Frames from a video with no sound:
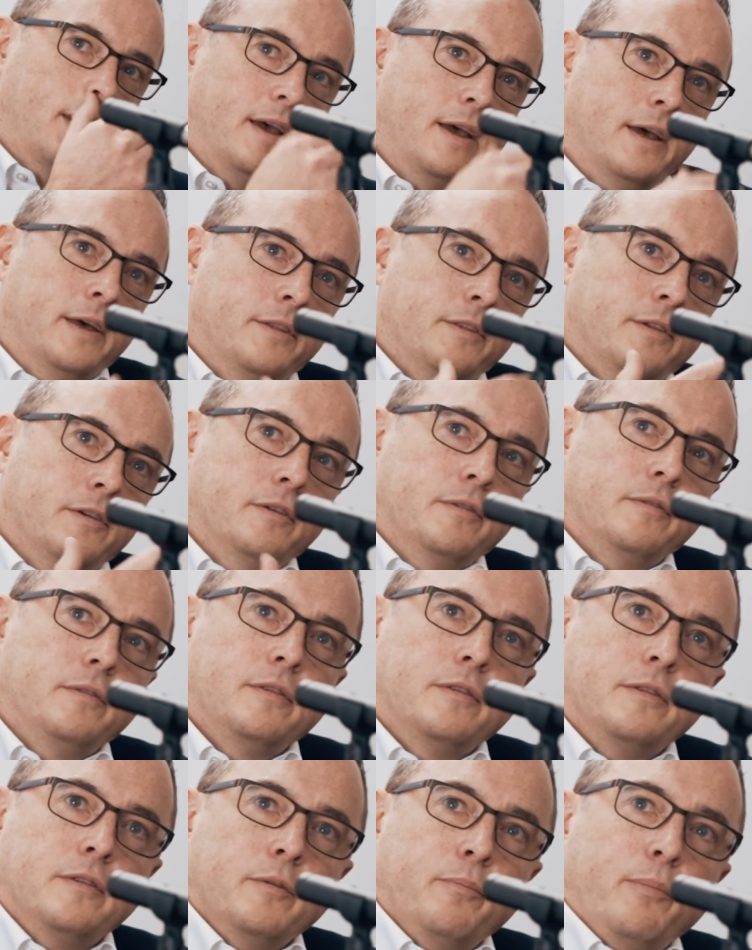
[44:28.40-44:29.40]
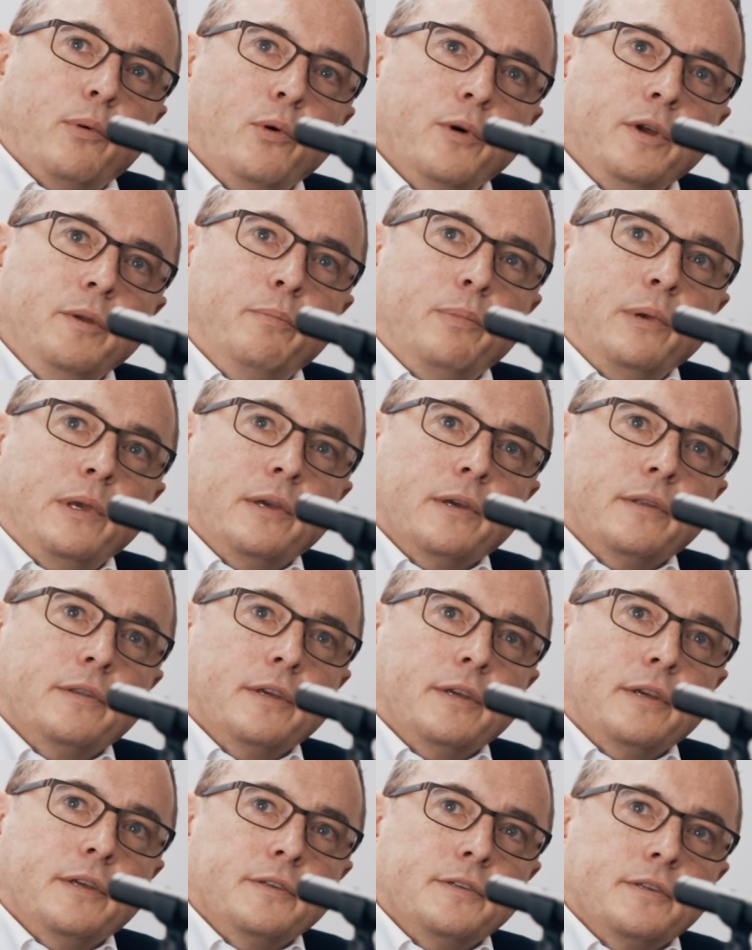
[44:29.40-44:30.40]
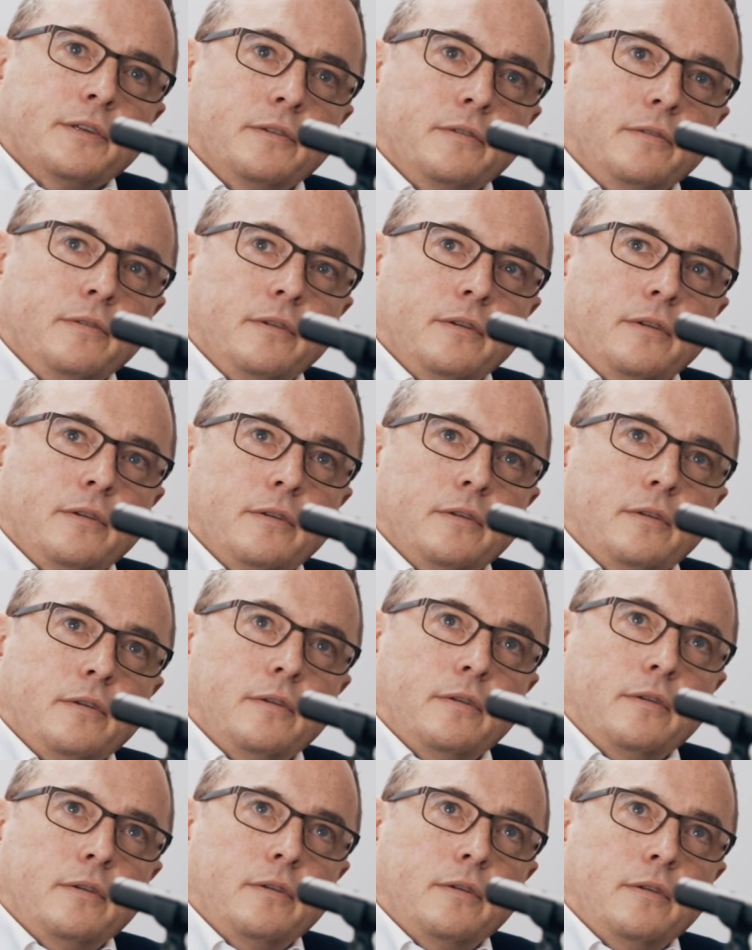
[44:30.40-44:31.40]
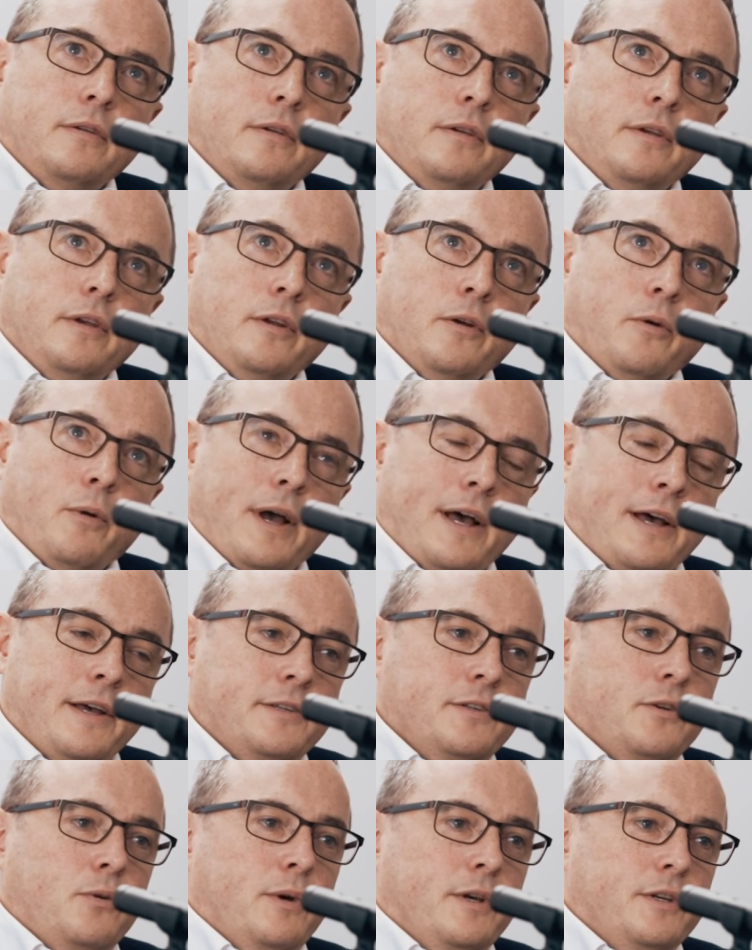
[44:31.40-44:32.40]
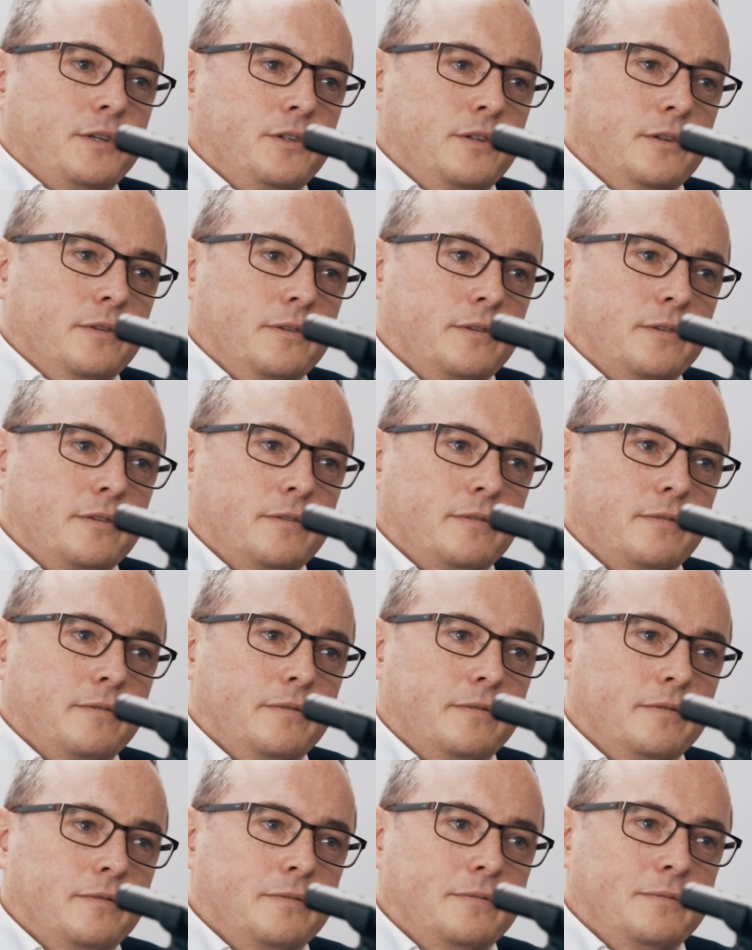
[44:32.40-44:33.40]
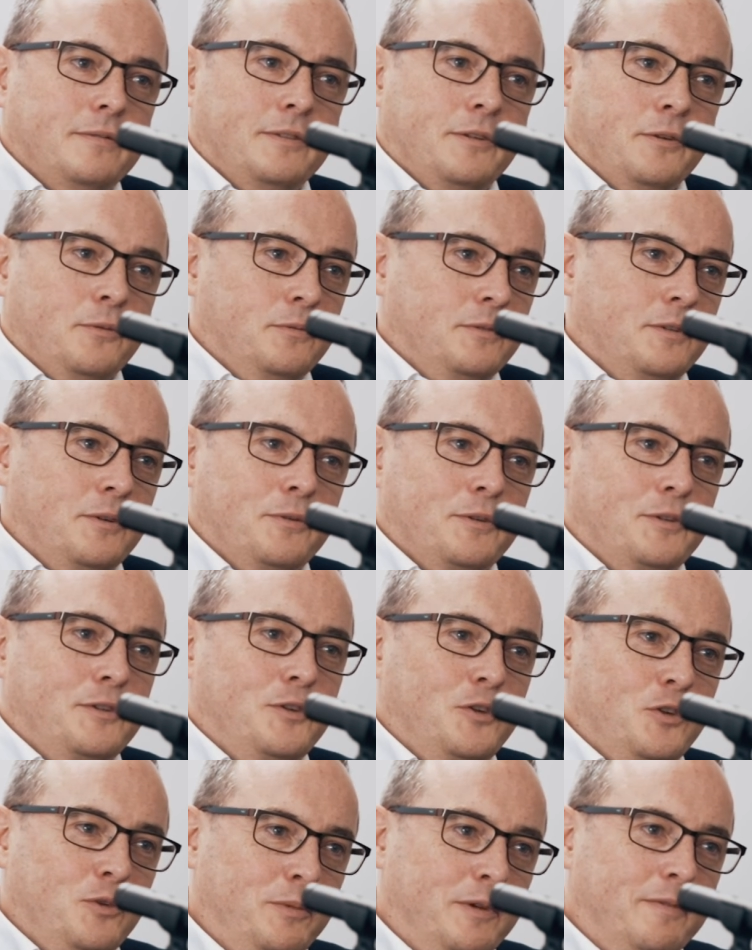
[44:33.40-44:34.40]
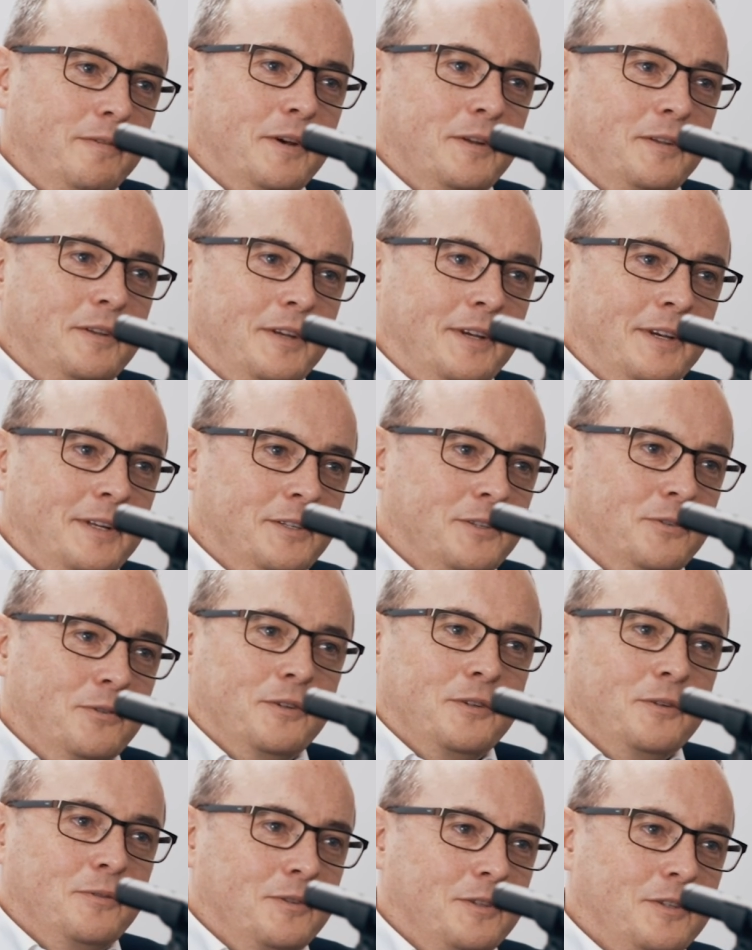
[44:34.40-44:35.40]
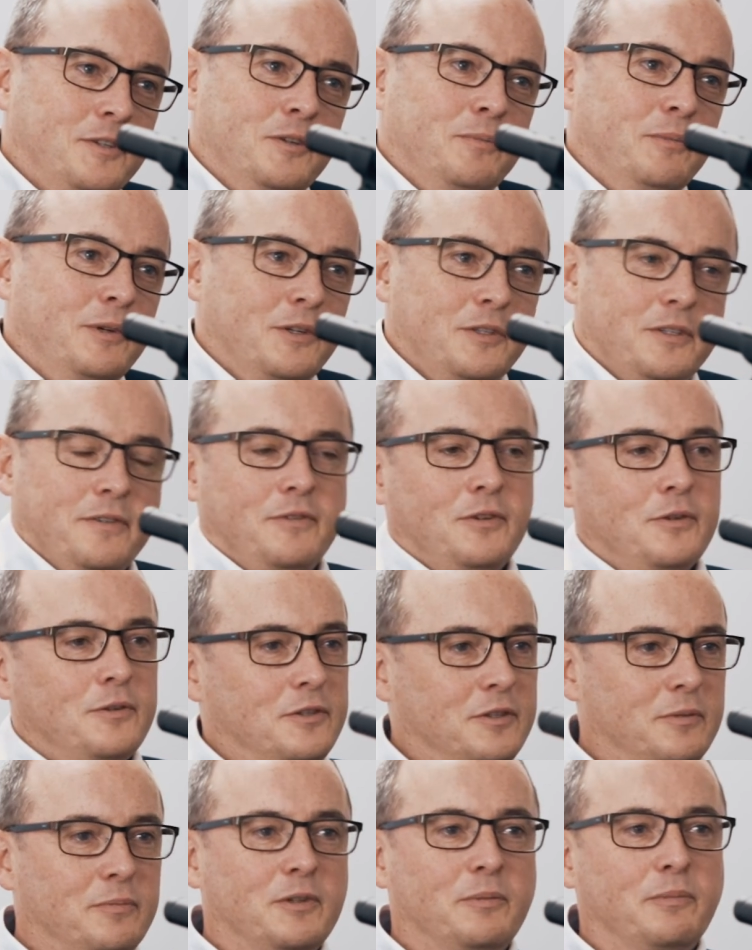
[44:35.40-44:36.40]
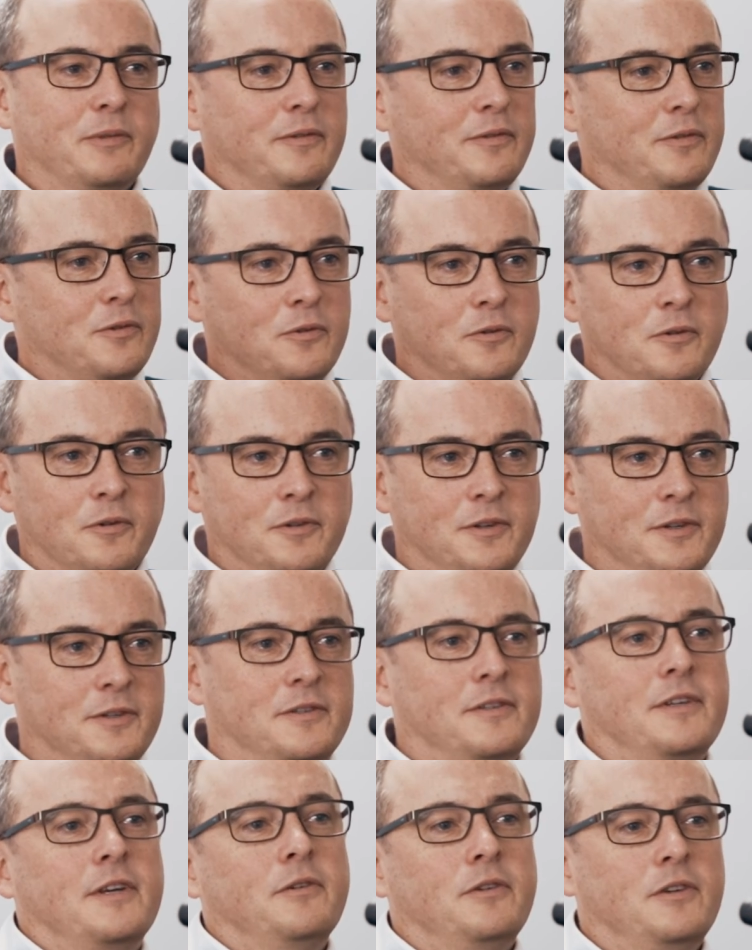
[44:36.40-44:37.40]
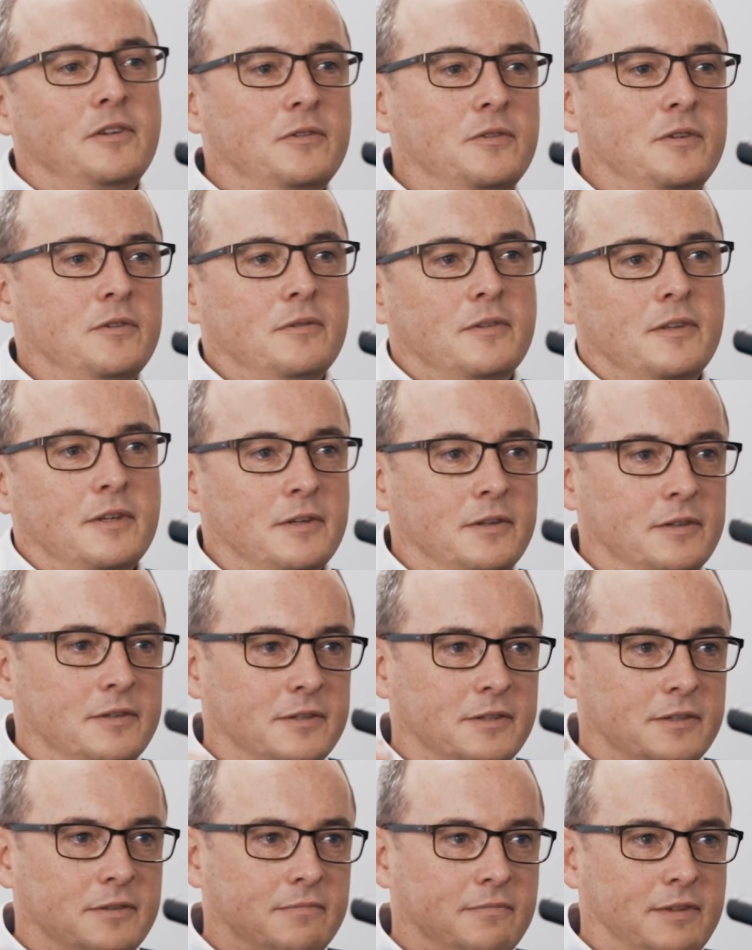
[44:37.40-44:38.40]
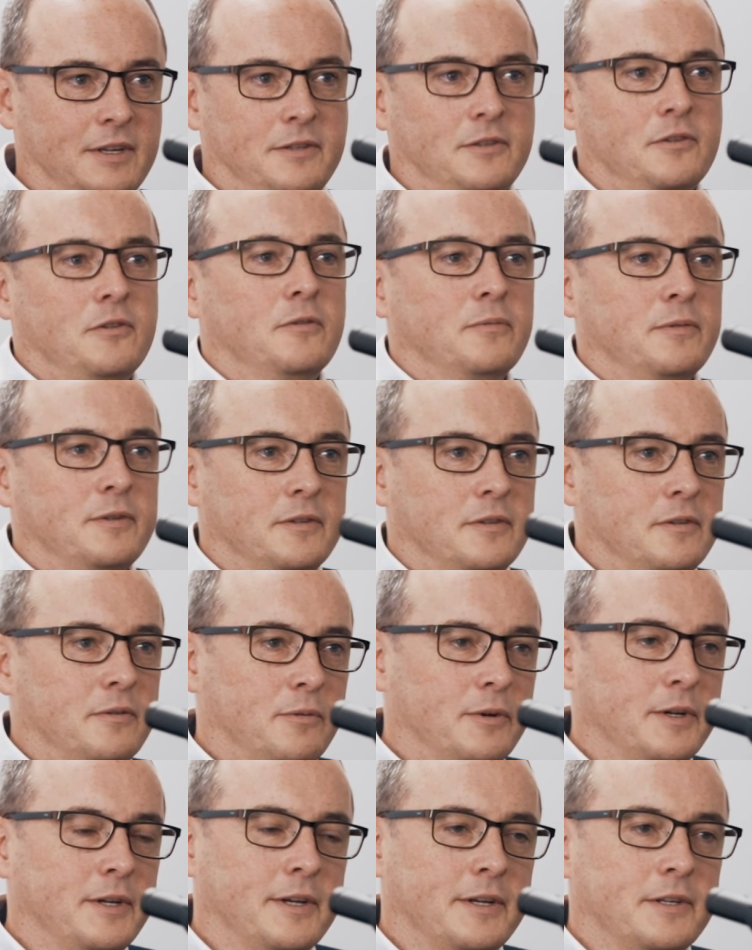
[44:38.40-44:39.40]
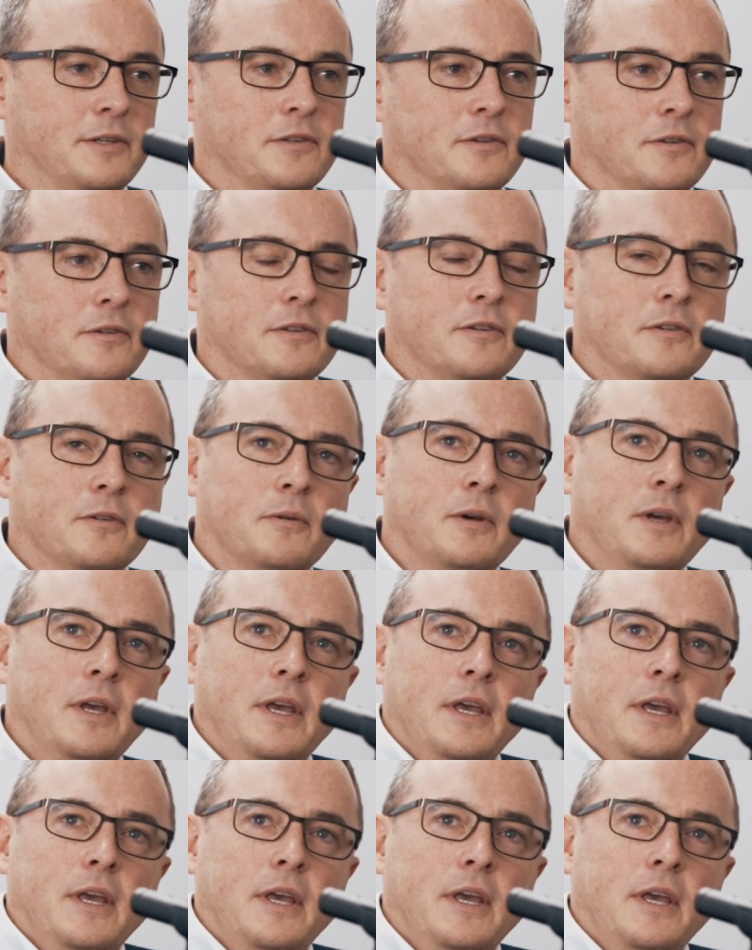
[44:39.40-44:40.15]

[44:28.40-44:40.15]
the point being, I think, is that, you know, ask questions. Don't assume you've got the answer, or don't assume because you've done something before, or this is how you do things, that's always the right answer. So